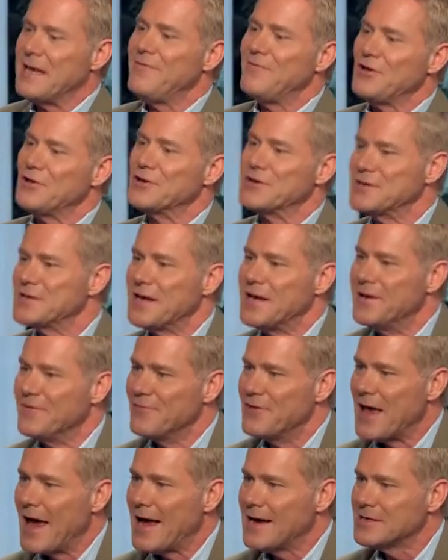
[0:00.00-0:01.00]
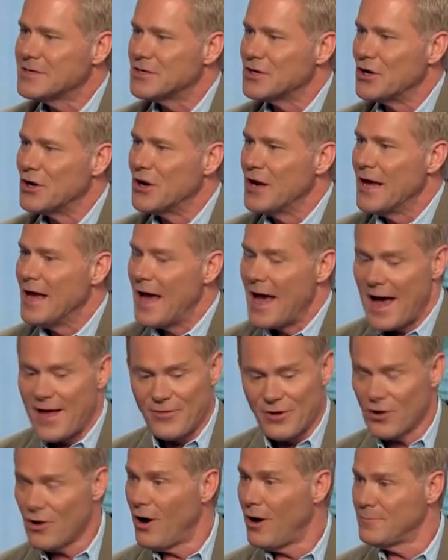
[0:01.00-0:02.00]
leaving the scene of the accident
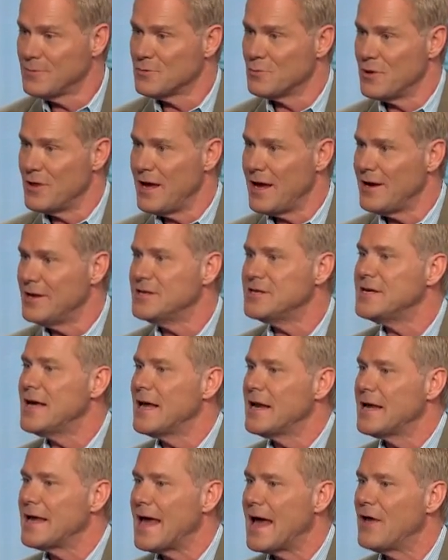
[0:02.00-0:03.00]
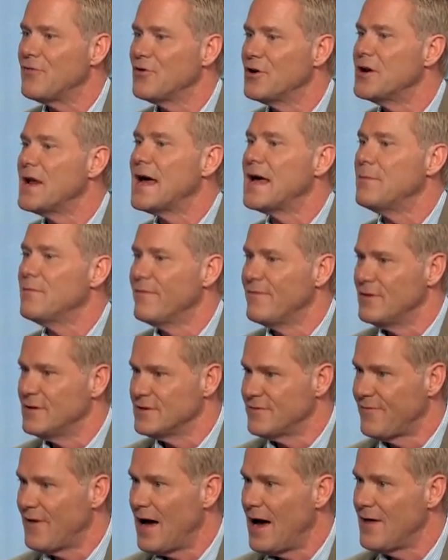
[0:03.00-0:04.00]
and the cops were there, he's yelling out the name of
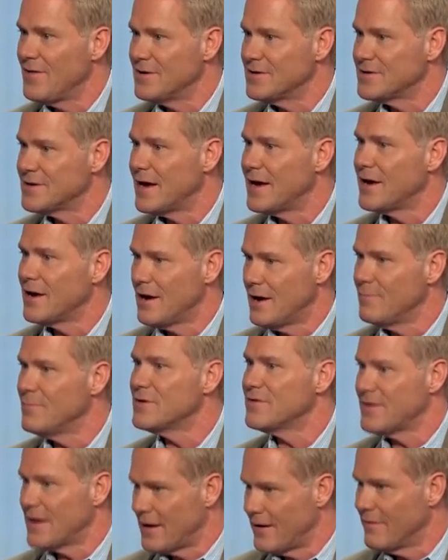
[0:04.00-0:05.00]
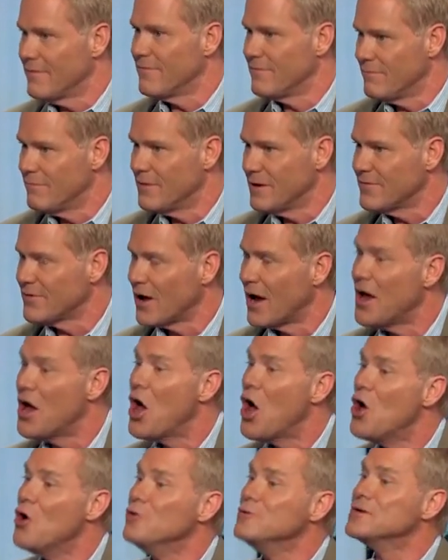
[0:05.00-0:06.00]
his father, saying, "I'm the son of this
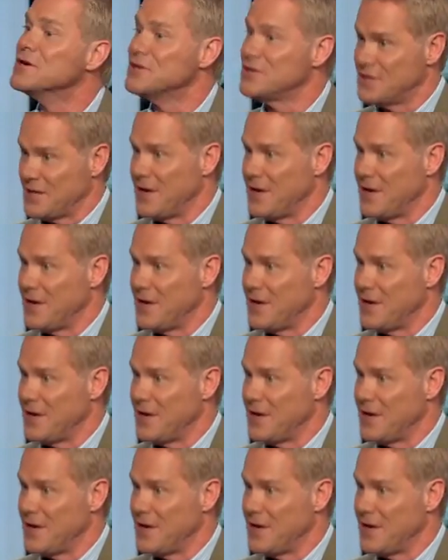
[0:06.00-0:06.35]
guy," who's a